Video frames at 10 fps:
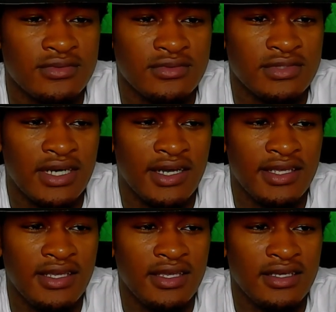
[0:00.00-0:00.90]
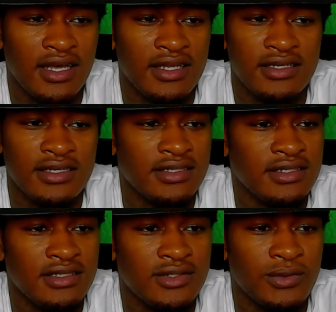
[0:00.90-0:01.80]
Nah, he ain't got nothing
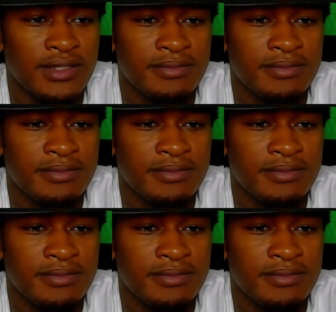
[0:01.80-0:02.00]
equipped.